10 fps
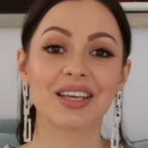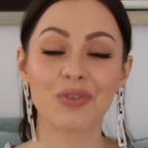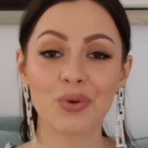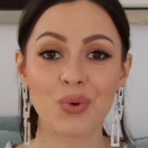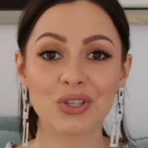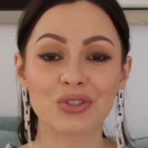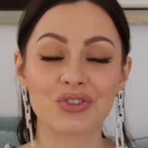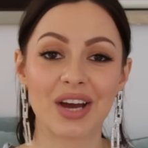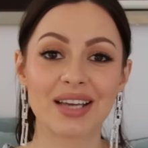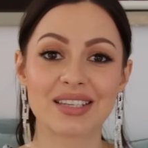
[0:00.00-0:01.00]
if you want to
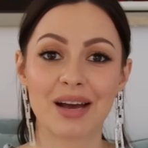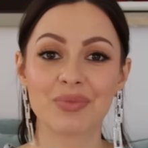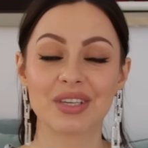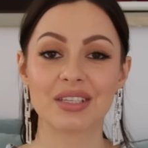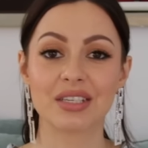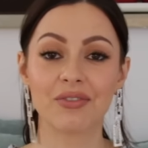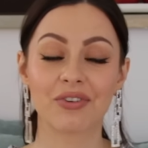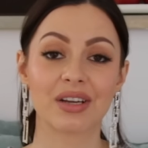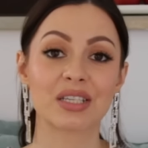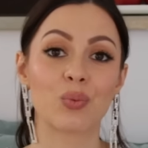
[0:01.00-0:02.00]
try something
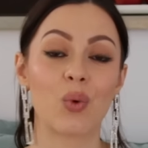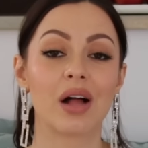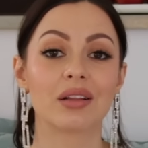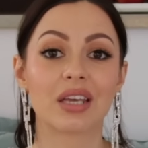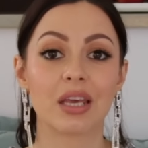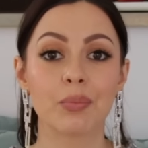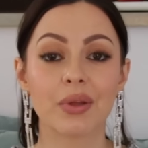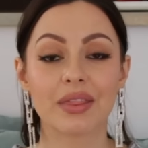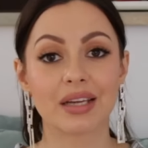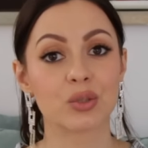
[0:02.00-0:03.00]
different while
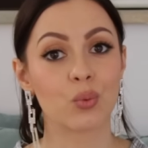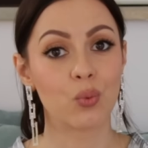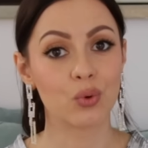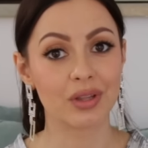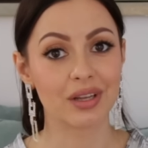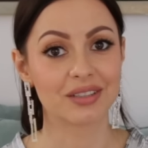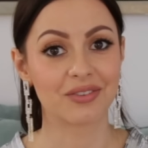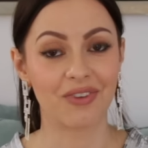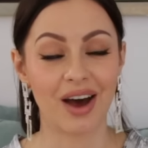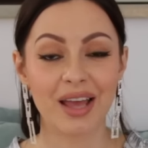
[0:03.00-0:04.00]
keeping that
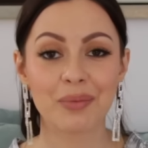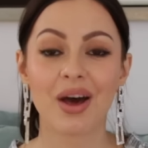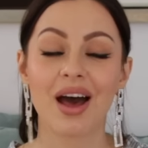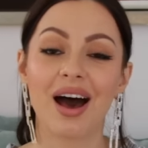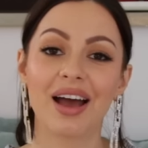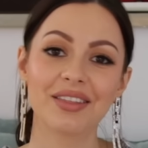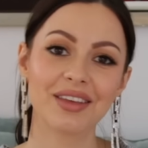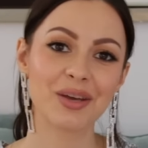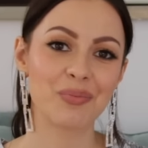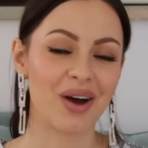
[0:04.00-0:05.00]
woodland vibe, I
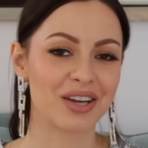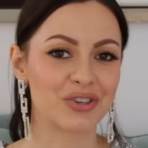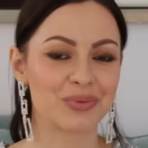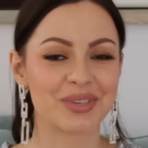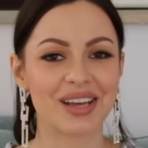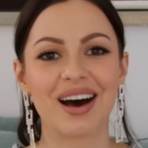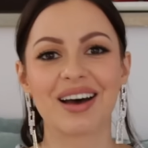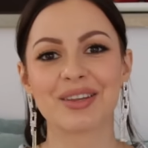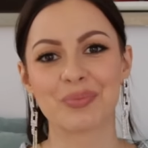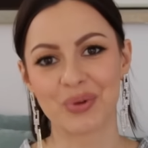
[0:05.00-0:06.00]
think mushrooms
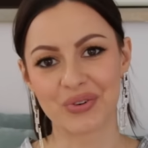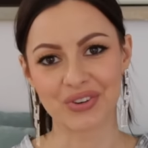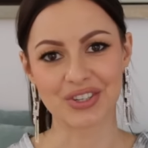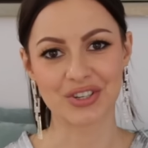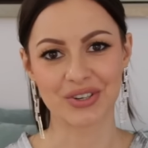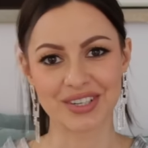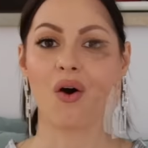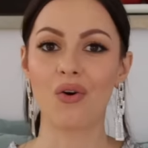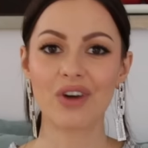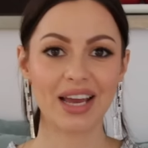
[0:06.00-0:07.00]
are the perfect
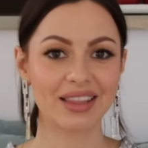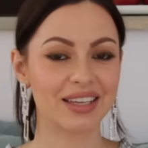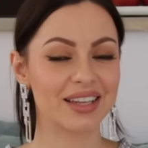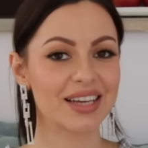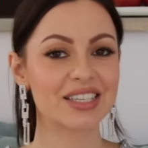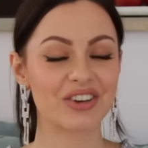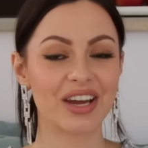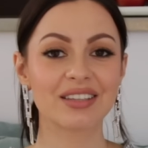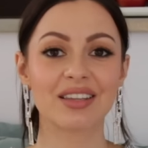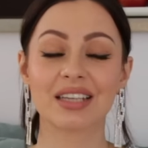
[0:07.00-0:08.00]
choice. Alright, the next
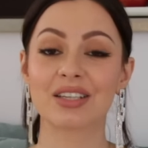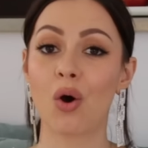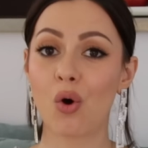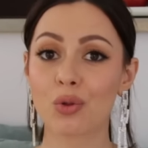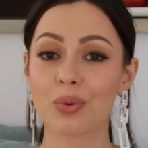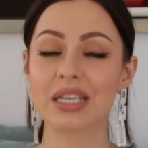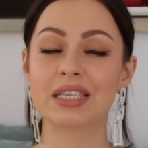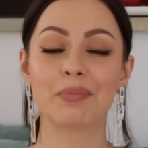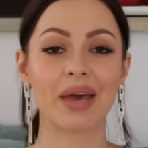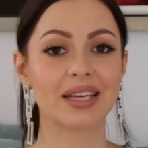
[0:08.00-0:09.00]
trend that
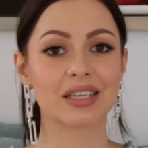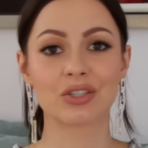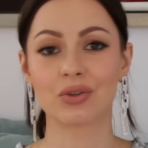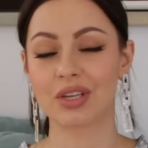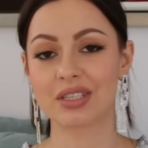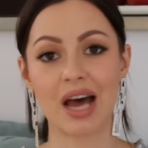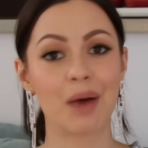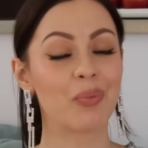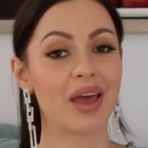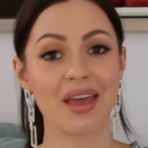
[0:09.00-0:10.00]
always makes it to the
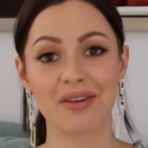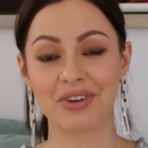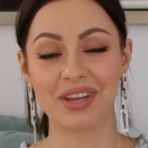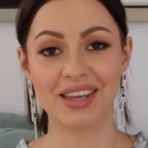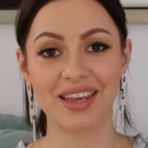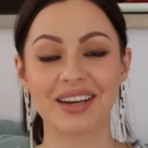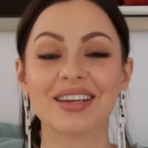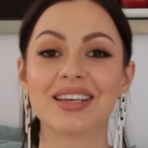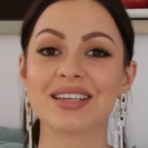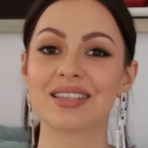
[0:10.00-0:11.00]
top every
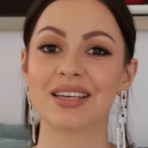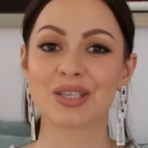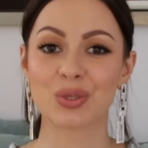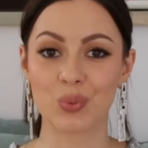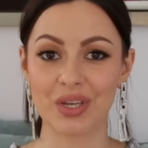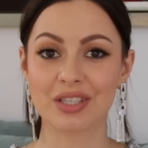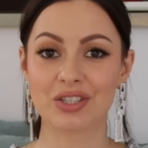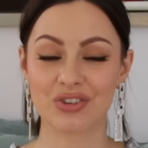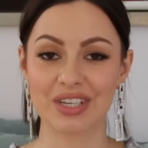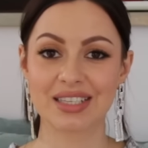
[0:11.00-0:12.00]
year is the
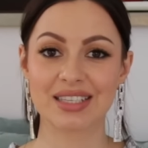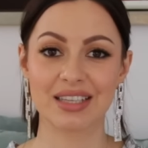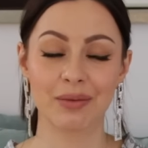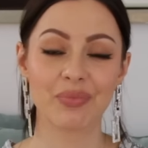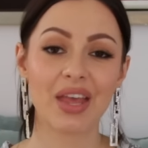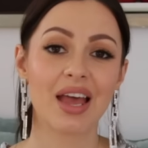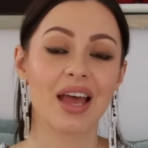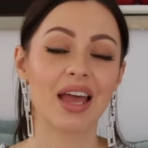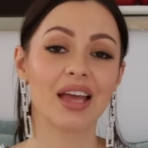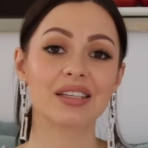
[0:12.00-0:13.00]
sweet treats theme.
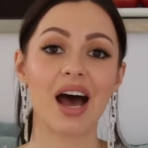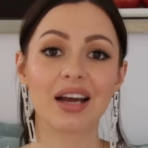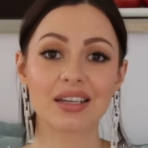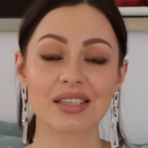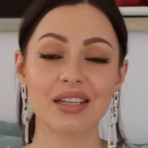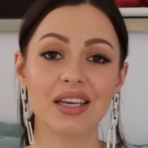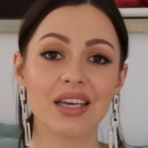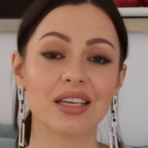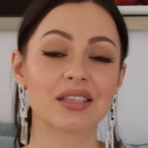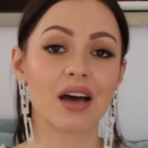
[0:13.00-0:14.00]
And
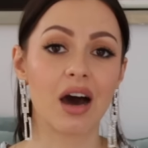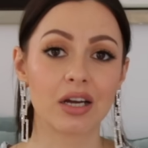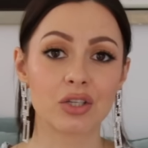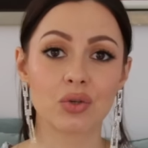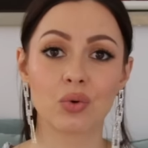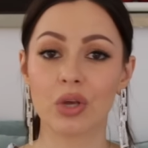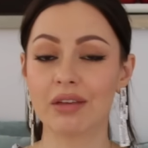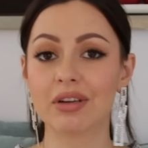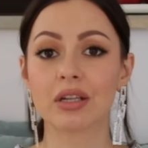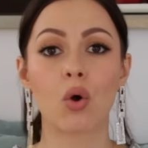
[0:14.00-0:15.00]
honestly, it's hard to
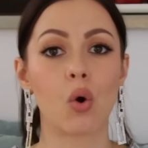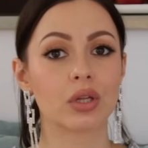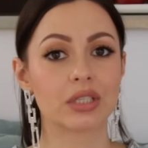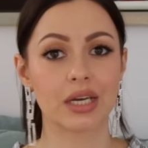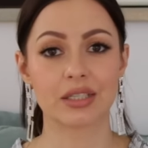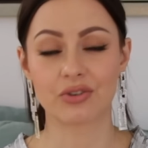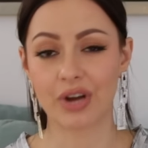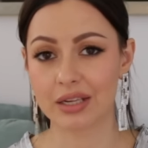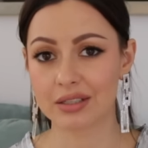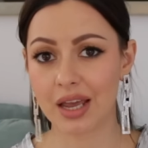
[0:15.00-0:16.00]
even call it a
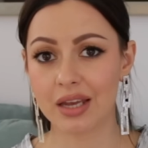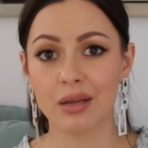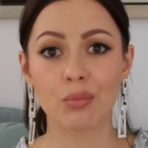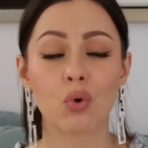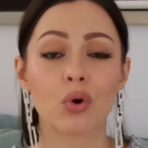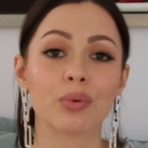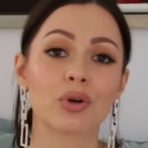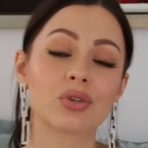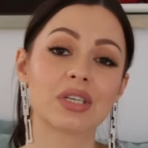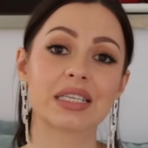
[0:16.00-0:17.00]
trend anymore
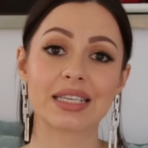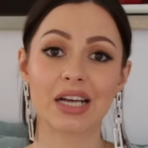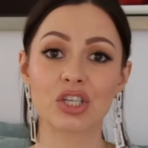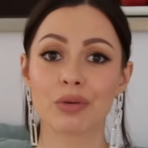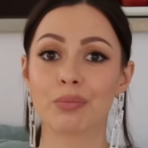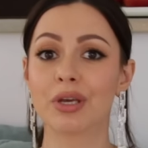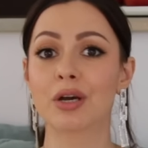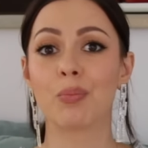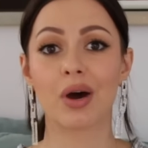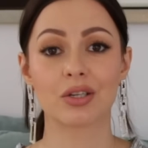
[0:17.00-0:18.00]
because it's such a big
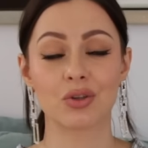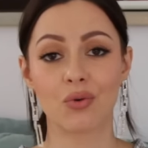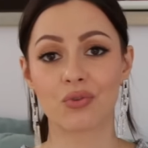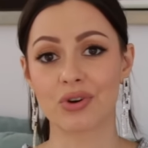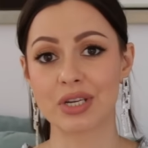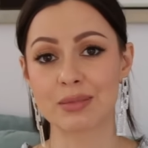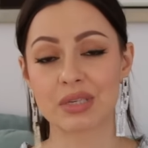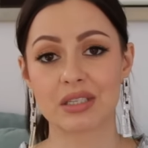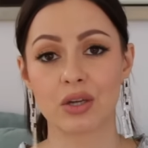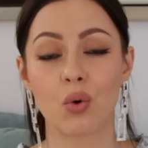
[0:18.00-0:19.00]
part of
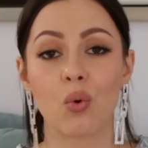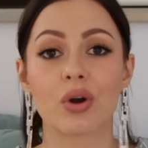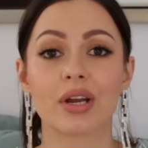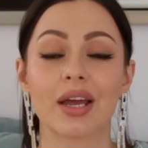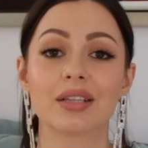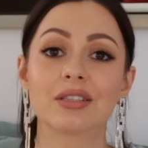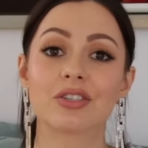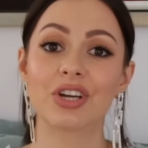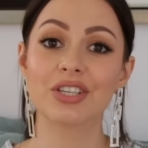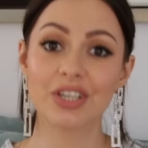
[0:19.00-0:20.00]
Christmas decor and
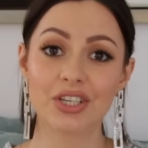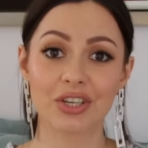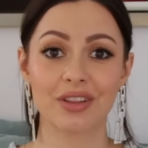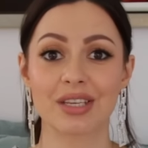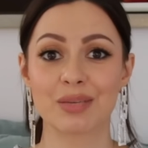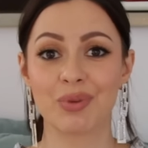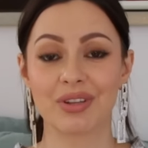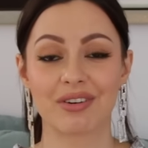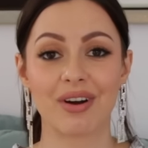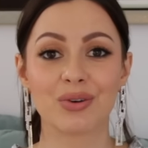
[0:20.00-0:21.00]
tradition that's
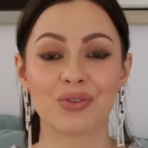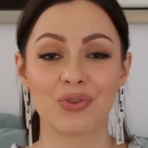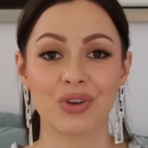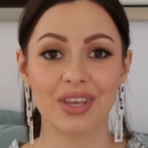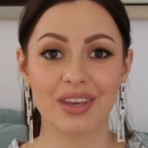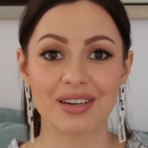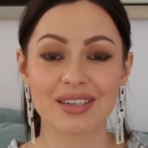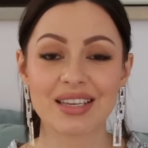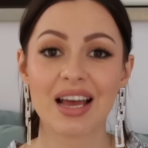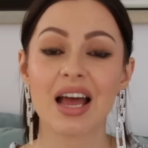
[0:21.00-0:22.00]
been around for
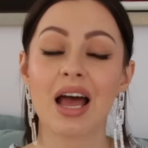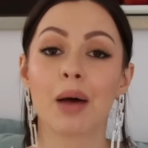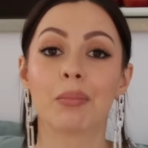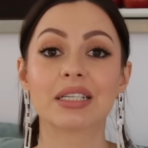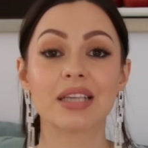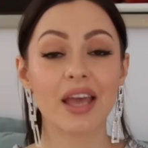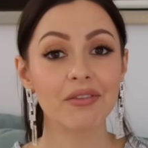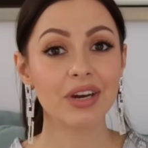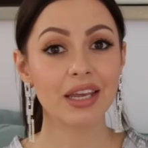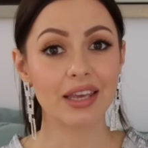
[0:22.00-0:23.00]
years. But
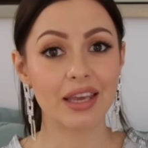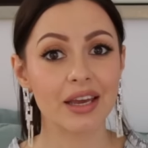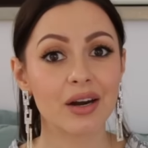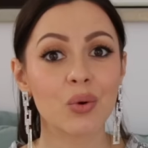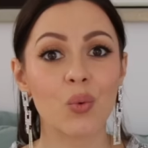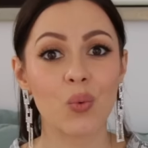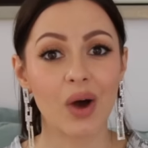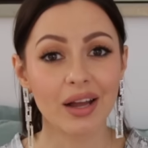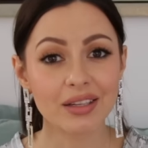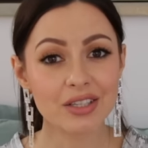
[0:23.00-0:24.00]
every year,
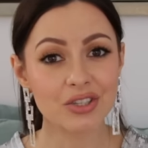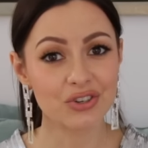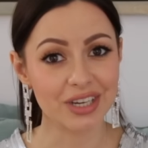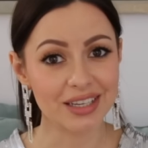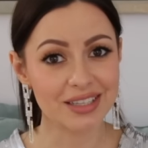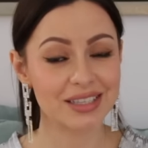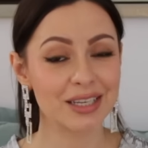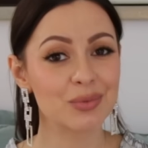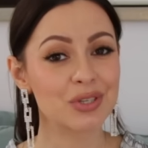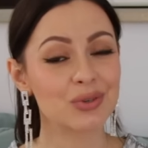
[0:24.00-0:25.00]
one treat
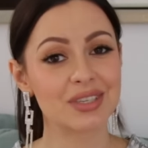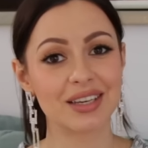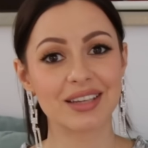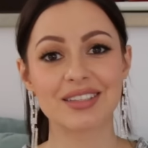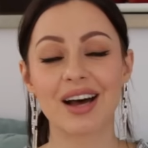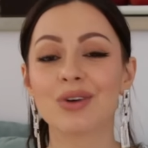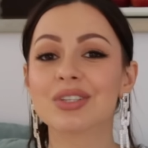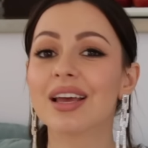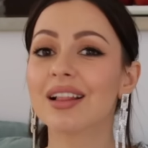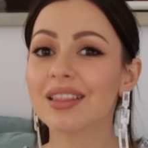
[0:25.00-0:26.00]
seems to stand out
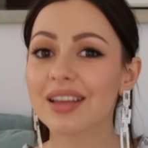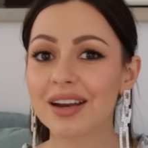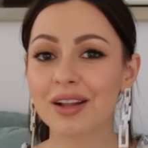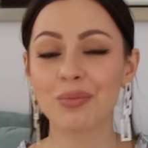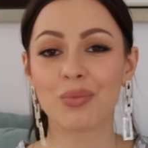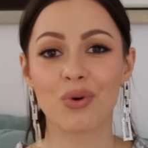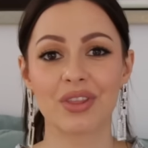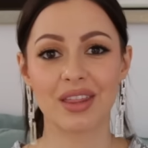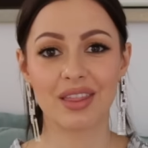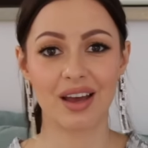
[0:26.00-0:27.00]
a little more than the